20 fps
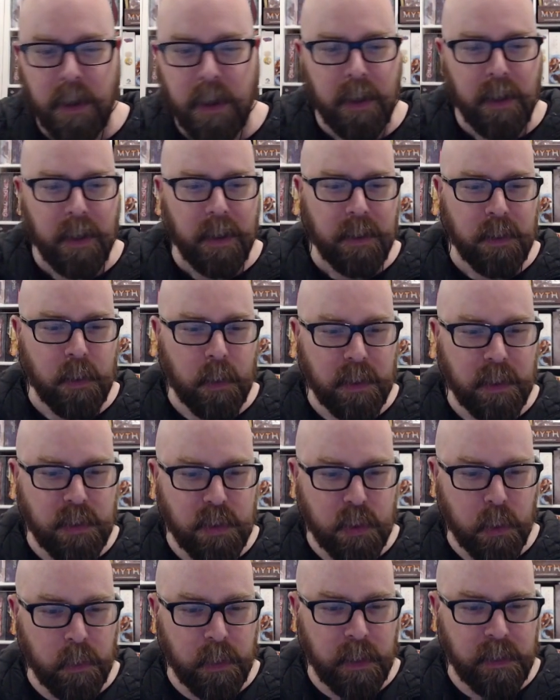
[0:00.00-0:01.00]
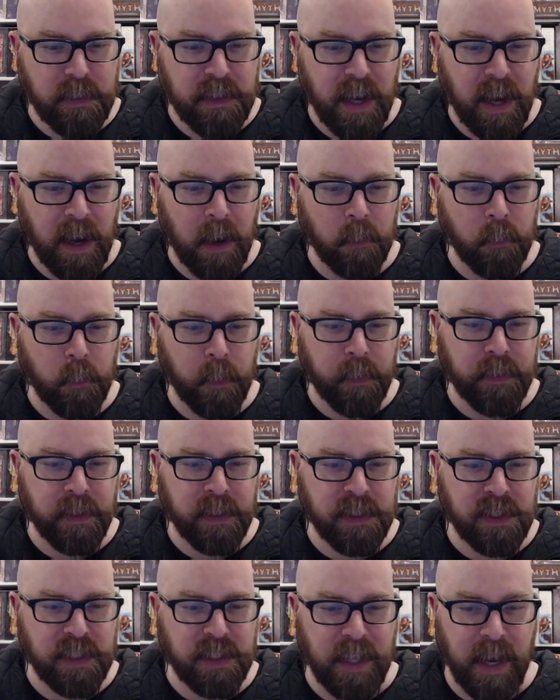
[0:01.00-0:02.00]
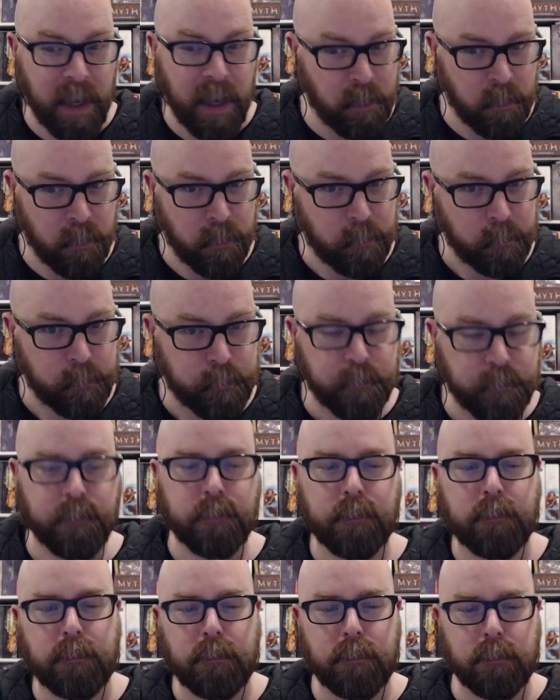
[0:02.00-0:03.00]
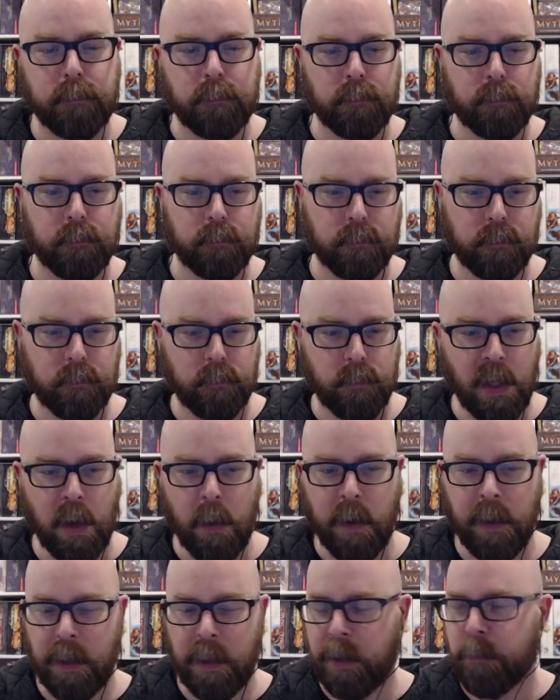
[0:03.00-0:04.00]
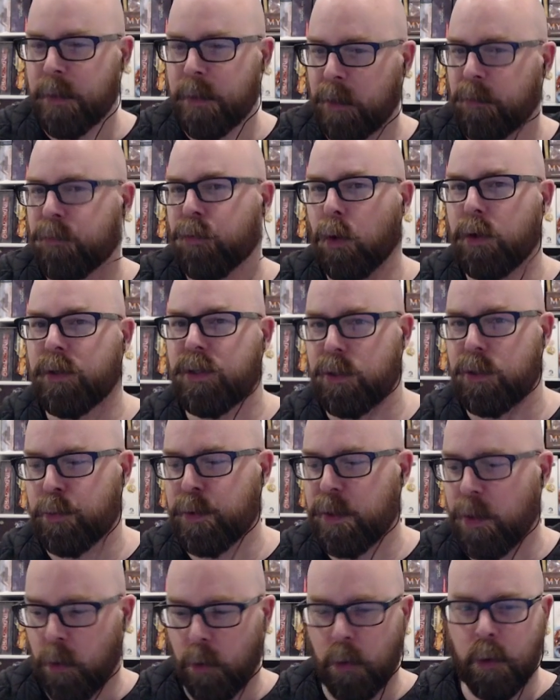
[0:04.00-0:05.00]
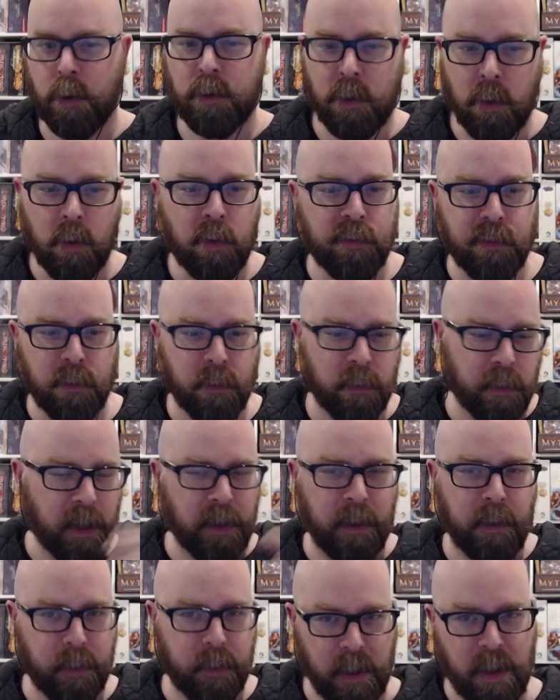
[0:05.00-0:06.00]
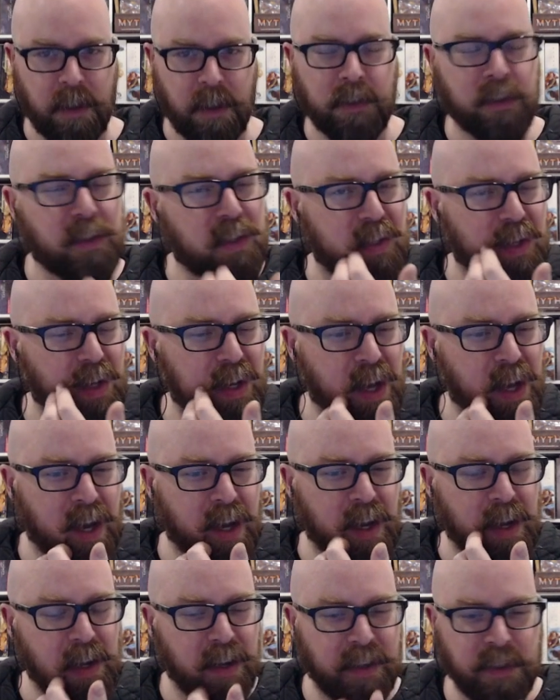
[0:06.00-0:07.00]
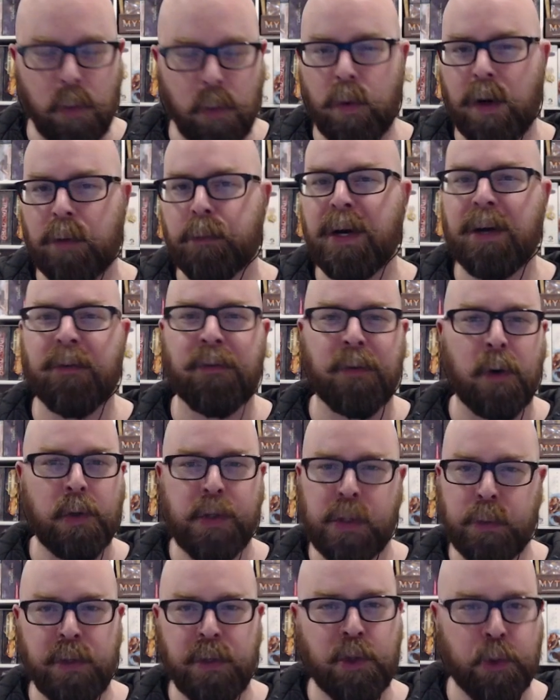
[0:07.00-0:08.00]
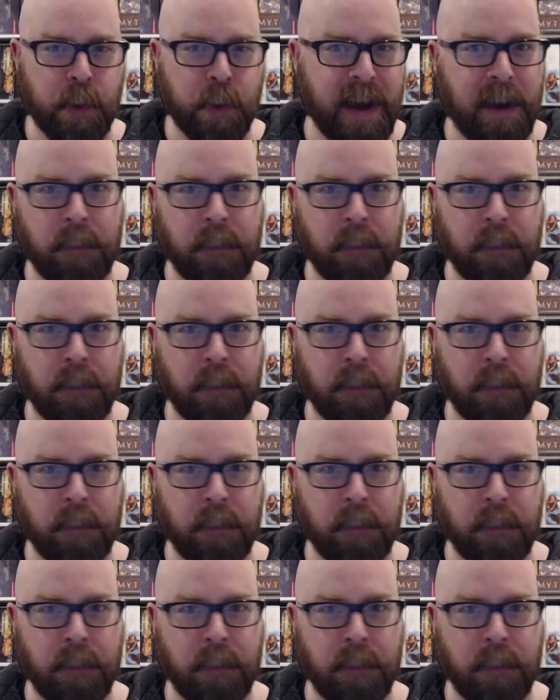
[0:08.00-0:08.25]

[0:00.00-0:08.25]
you can turn it down with this slider. Now I like my voice to be heard over anything else. I don't want my voice to be drowned